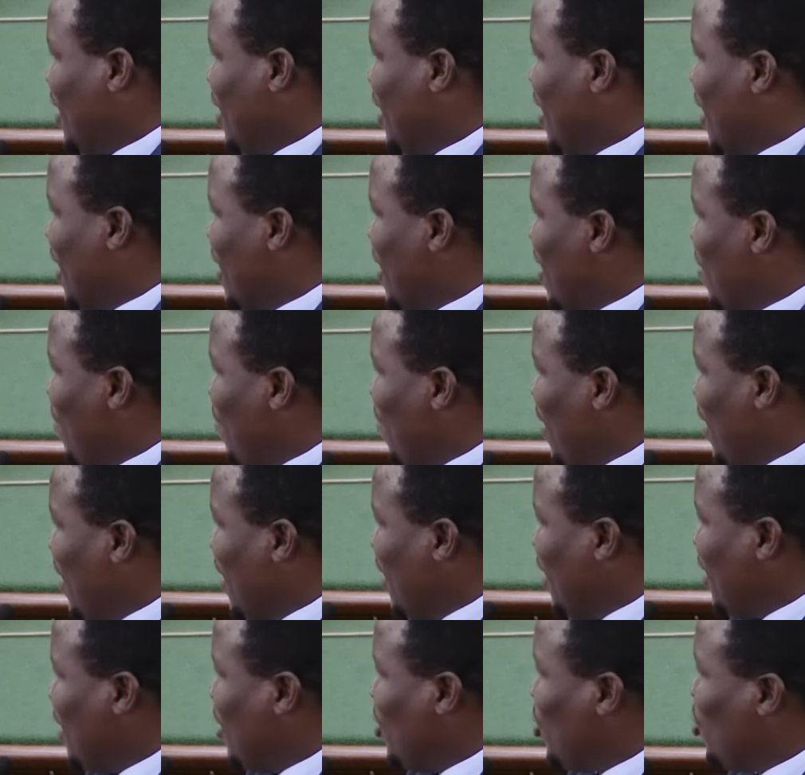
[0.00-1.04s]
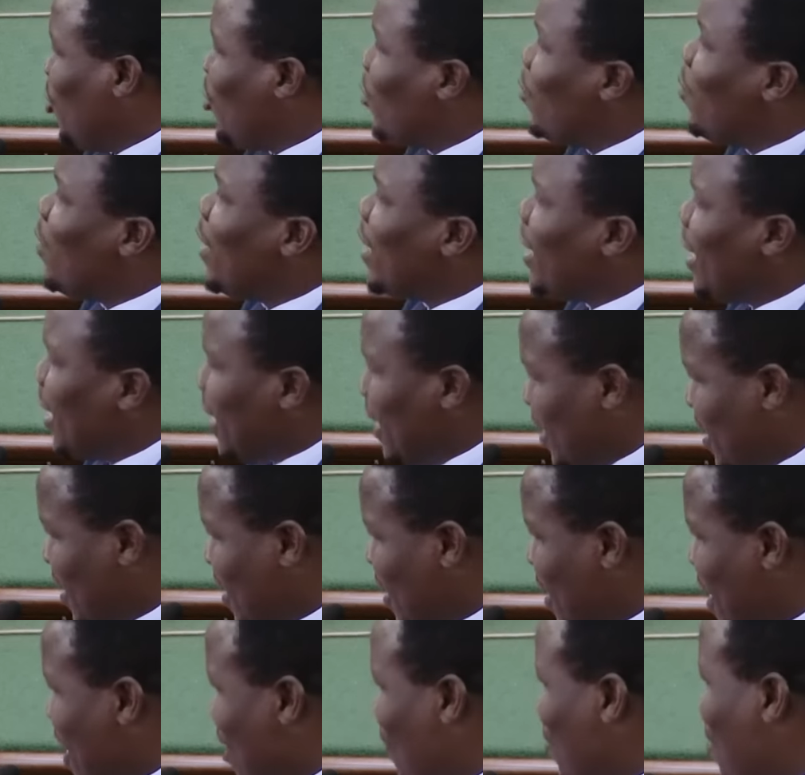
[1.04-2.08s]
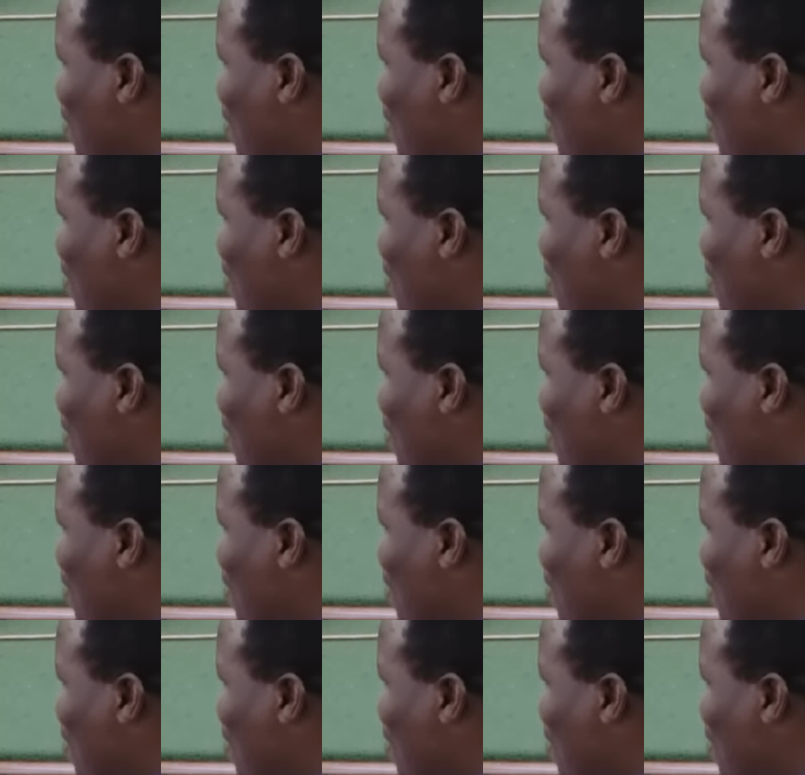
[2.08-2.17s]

that the bill should be read and